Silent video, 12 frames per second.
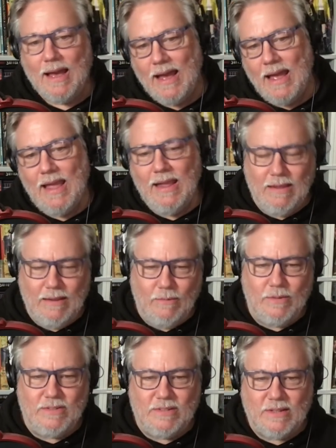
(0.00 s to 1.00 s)
uh, it
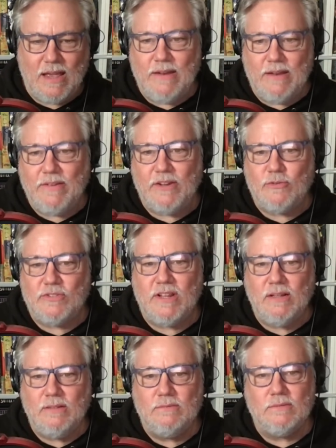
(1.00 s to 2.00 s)
was kind of
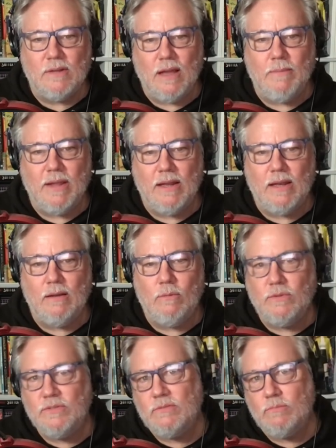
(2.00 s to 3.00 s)
interesting. I mean, it
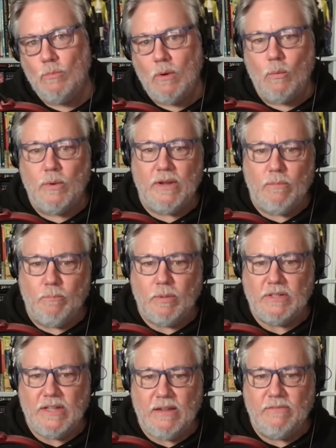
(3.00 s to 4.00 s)
was what we
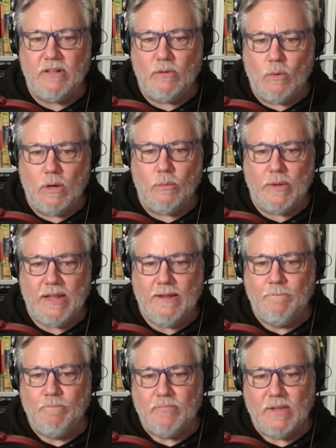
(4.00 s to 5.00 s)
believed and what we
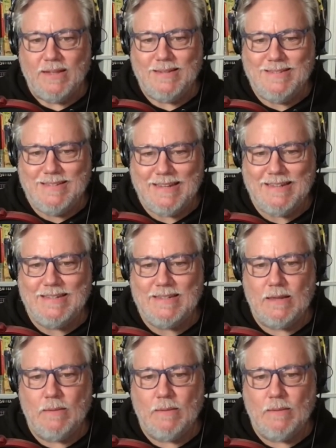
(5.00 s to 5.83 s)
didn't